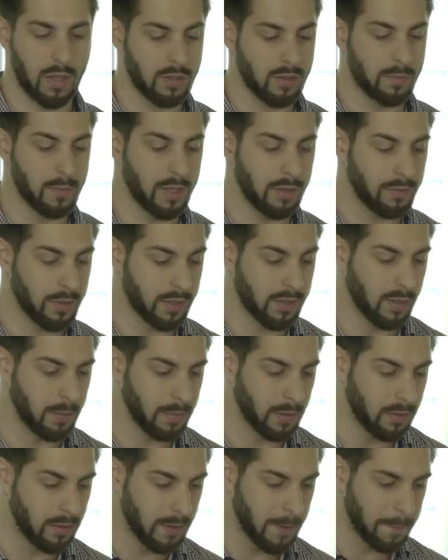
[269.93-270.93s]
not to me, for
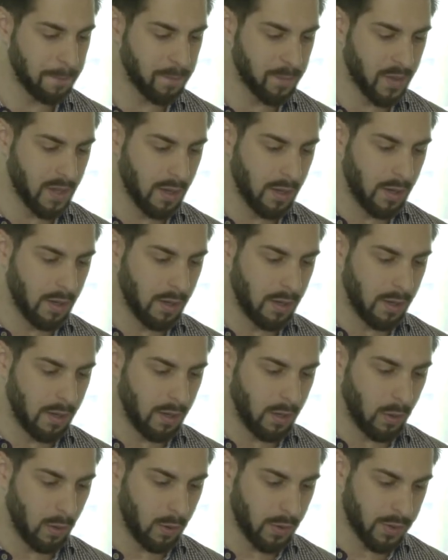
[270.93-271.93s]
example.
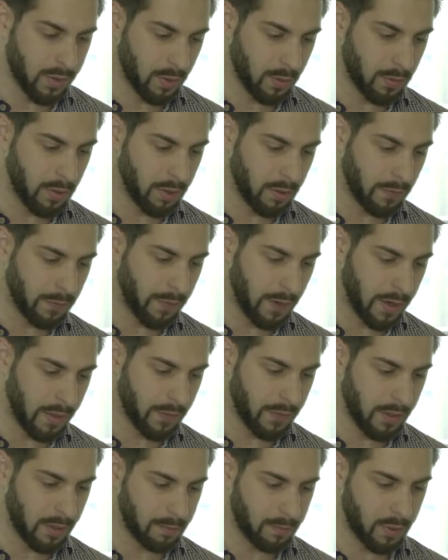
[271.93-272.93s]
Also, you can
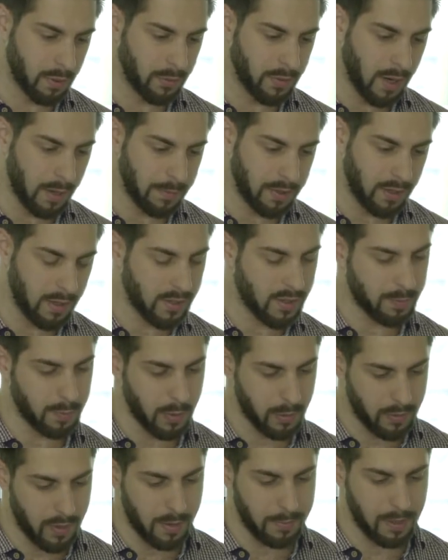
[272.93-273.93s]
find that it's
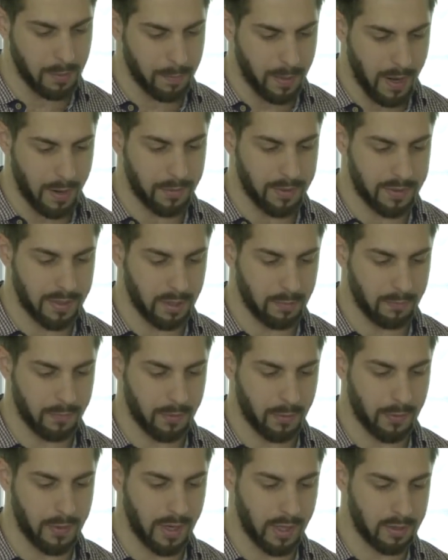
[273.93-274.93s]
programming paradigm
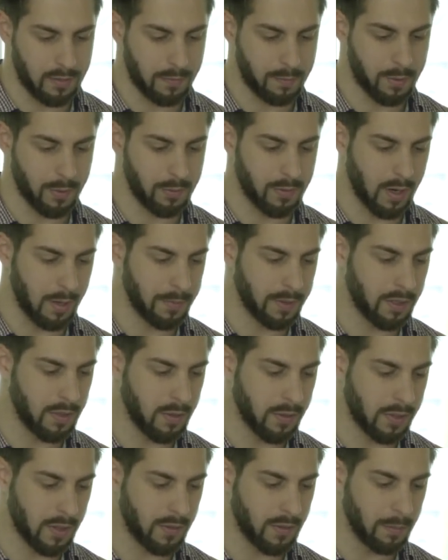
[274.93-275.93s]
for reactive
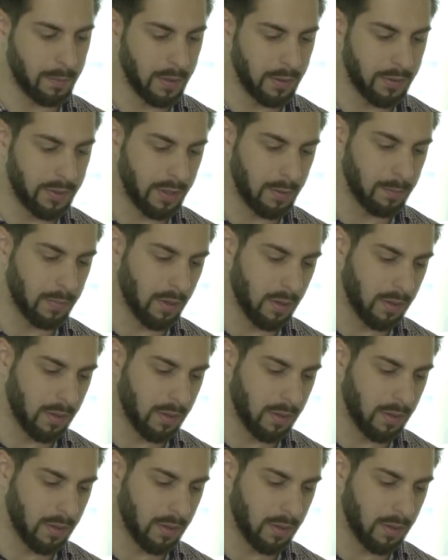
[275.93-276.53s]
programming using the building